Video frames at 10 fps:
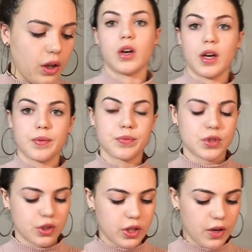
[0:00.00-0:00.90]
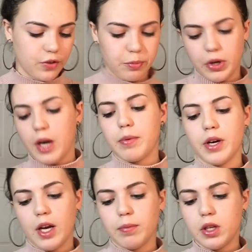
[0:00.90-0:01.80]
Okay, so now for
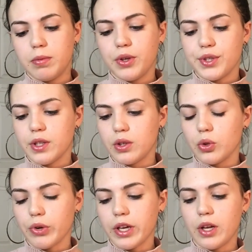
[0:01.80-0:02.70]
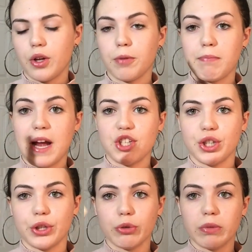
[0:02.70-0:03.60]
primer, I'm going to be using the L'Oreal
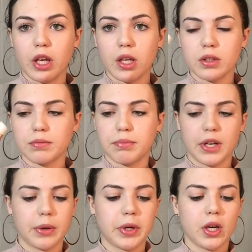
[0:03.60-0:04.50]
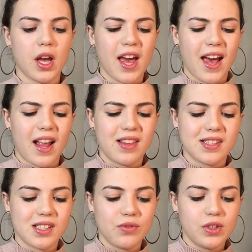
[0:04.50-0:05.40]
Magic Lumi primer, and this
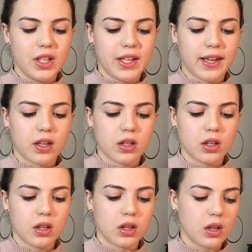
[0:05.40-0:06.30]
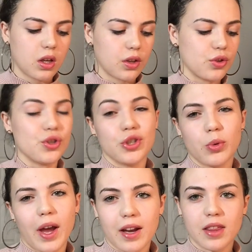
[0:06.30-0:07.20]
doesn't really like
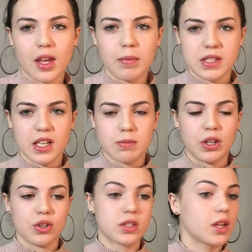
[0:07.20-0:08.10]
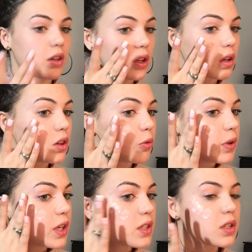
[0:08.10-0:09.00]
do anything besides make your skin look
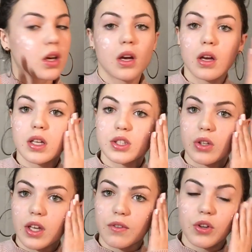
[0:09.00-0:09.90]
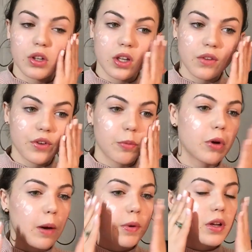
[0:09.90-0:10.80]
luminous. So like if you're looking for a
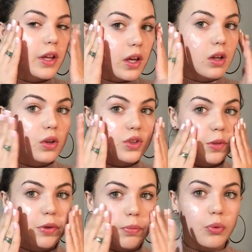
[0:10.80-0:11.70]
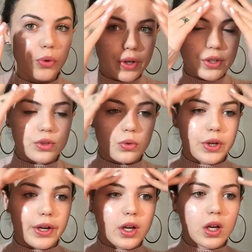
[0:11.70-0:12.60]
primer to like close up your pores
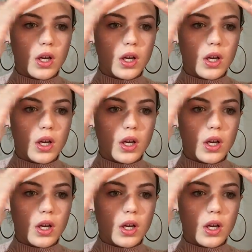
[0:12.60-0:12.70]
or